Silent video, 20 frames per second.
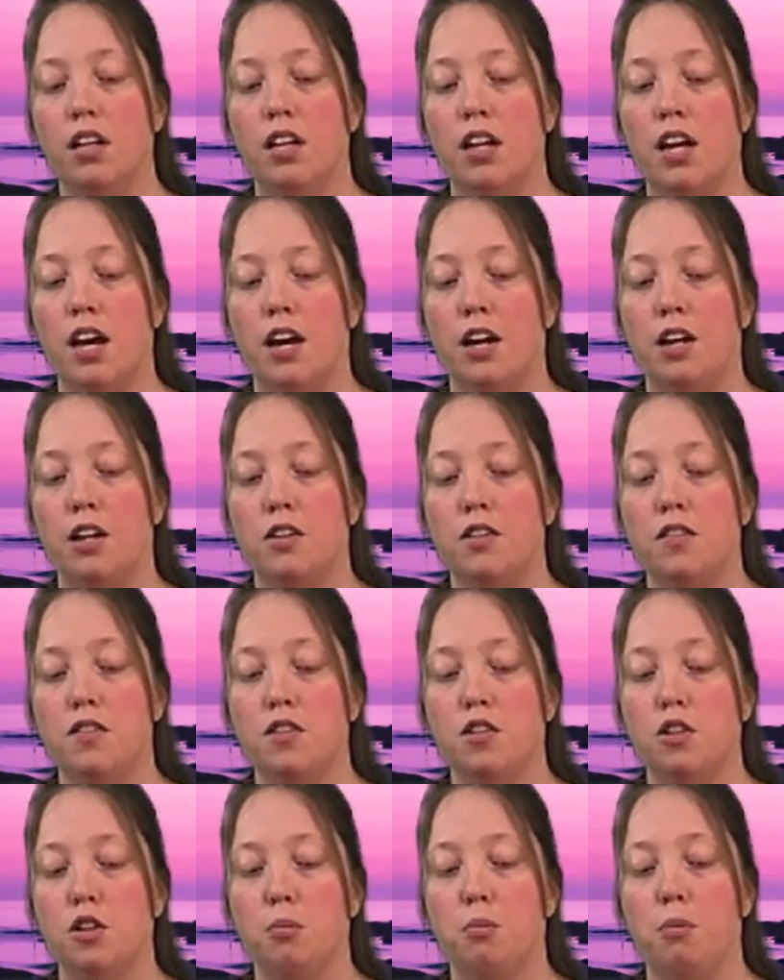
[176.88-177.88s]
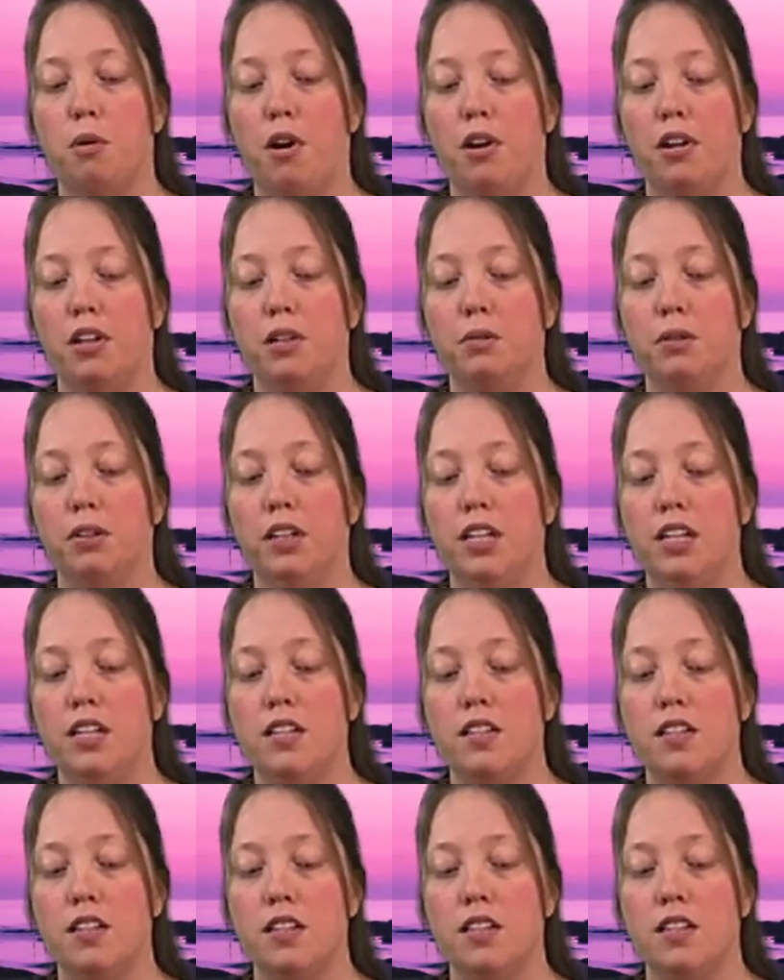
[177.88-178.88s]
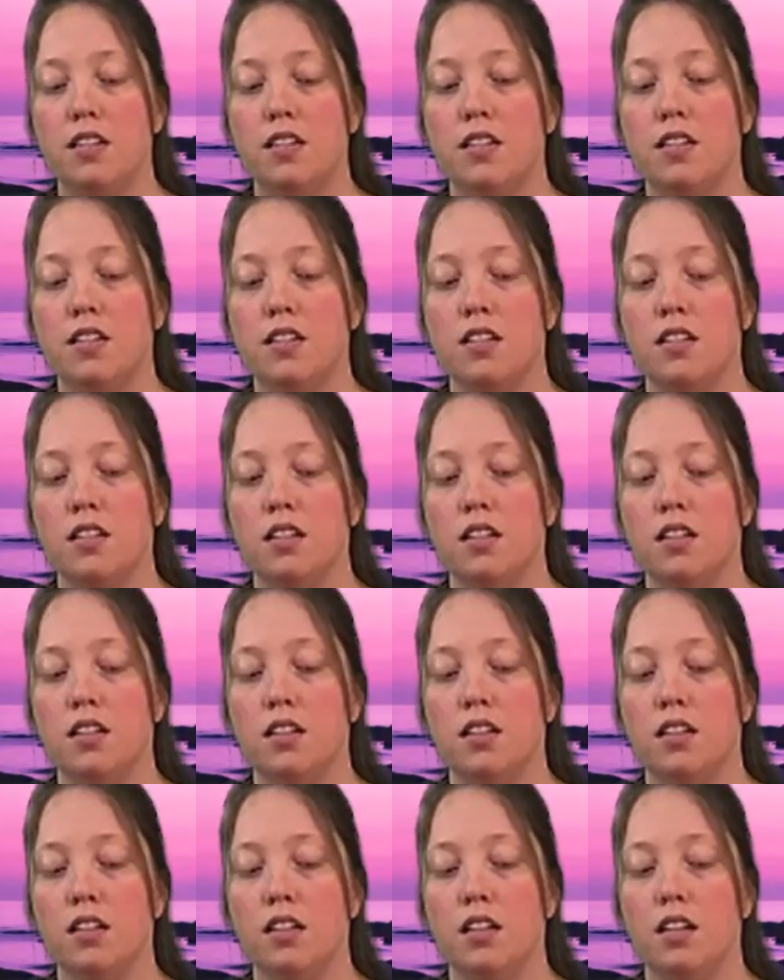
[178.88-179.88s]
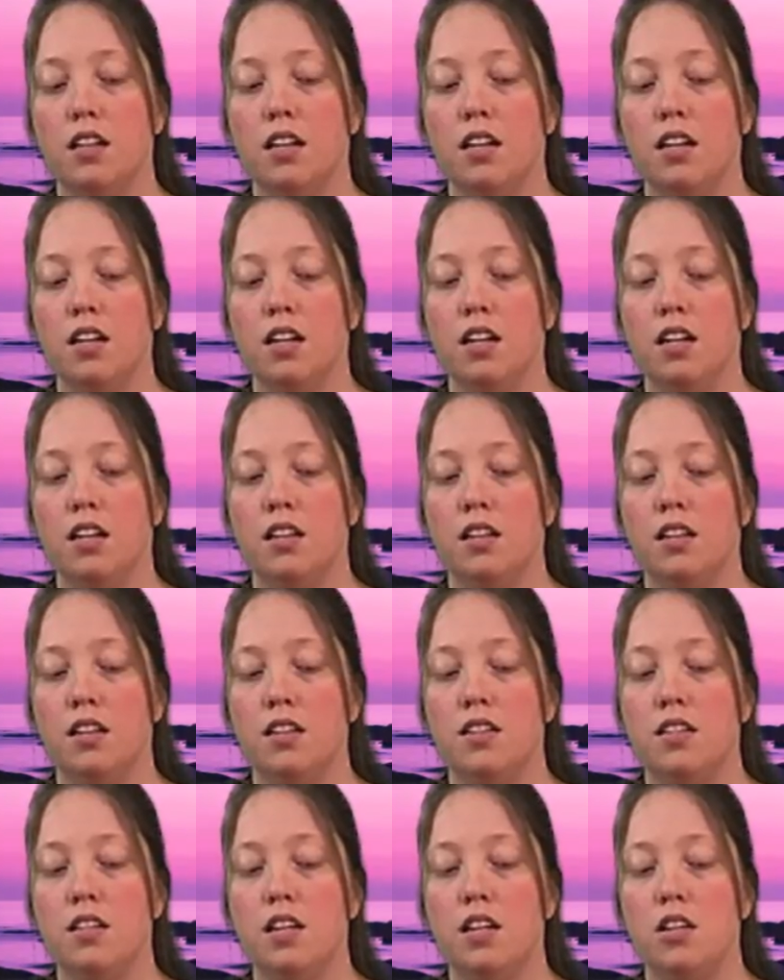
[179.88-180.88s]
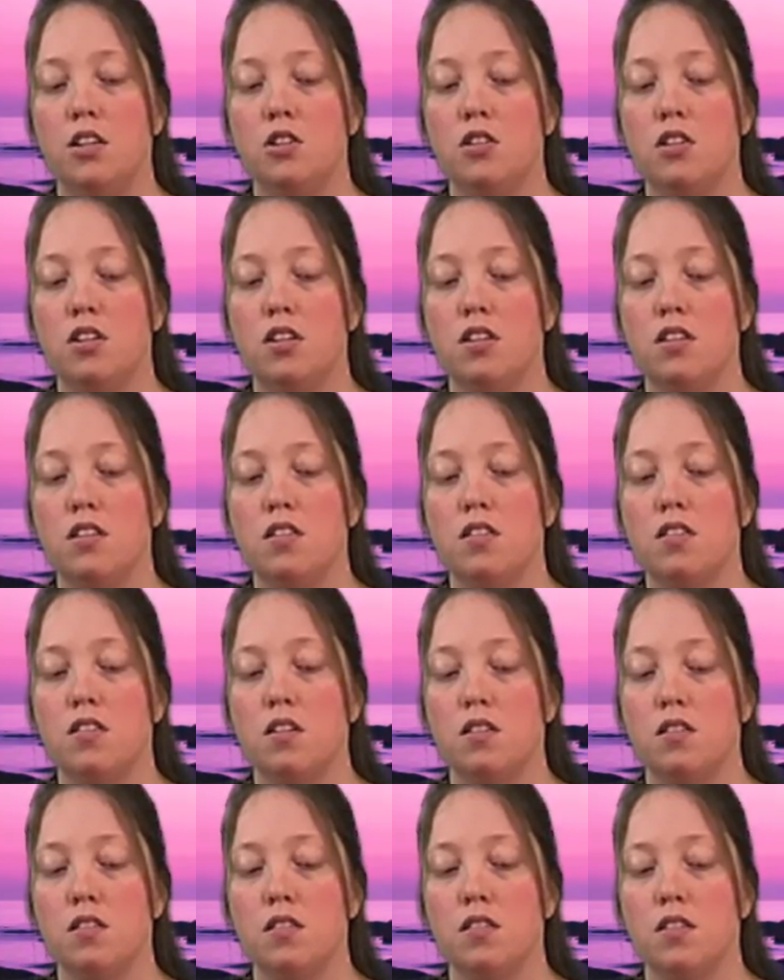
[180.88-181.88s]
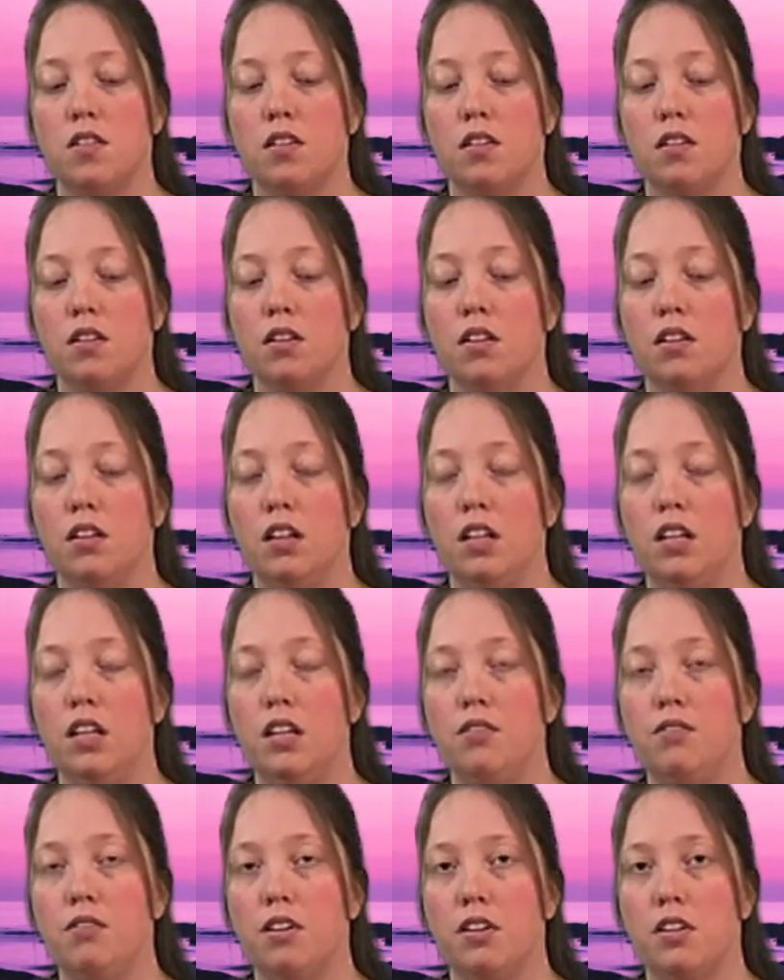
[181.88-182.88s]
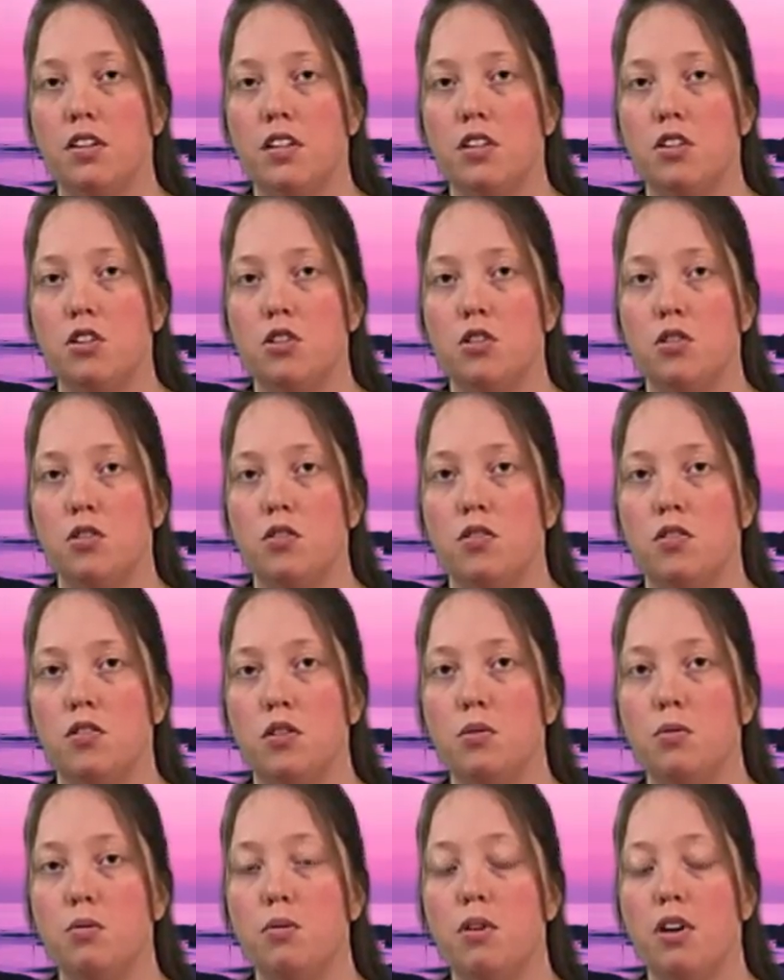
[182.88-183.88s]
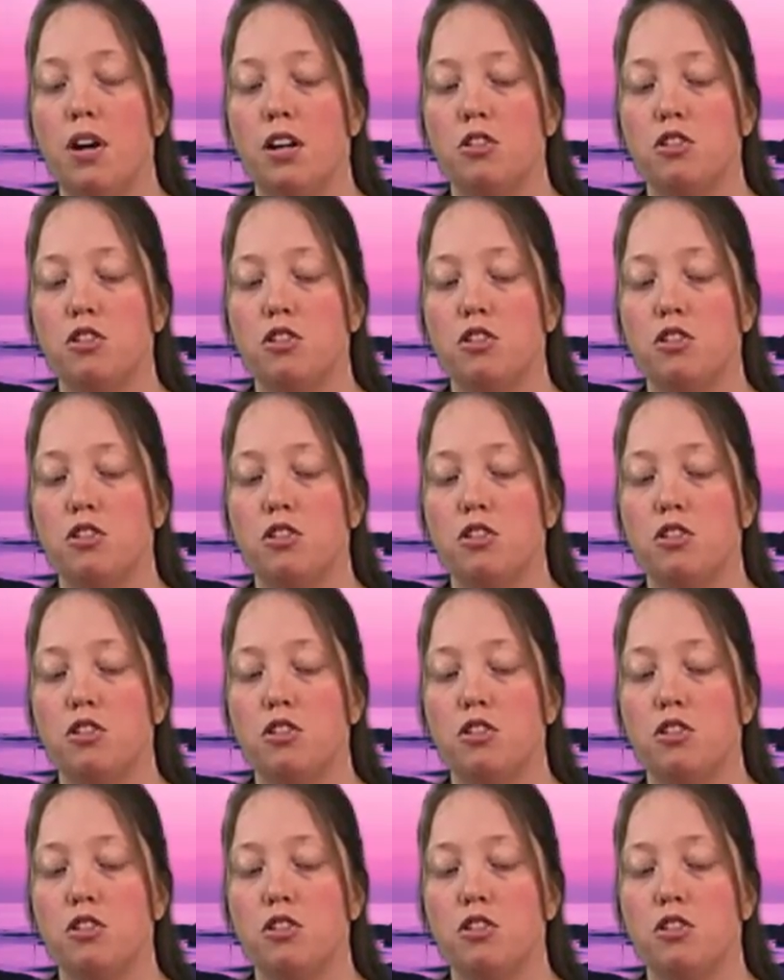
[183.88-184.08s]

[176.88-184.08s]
And as your body releases and the tension starts to leave our tissues, you will